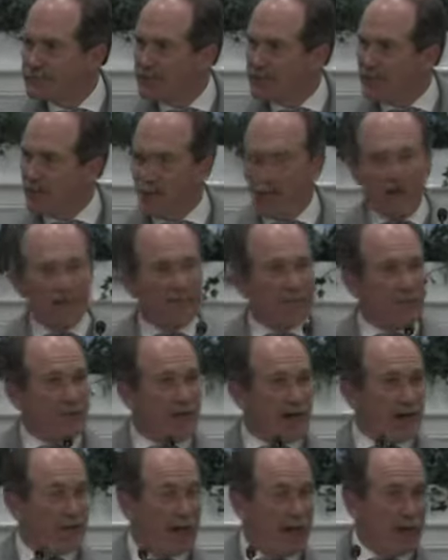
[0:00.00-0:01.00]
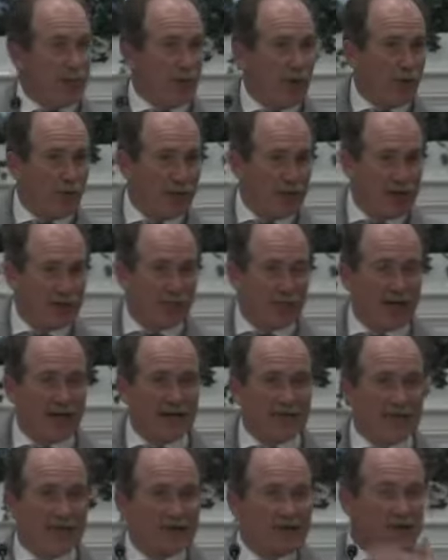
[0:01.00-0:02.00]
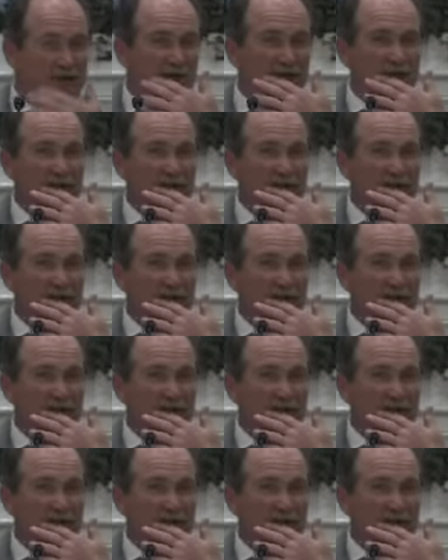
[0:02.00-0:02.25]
You know, wonderful thing about born again believers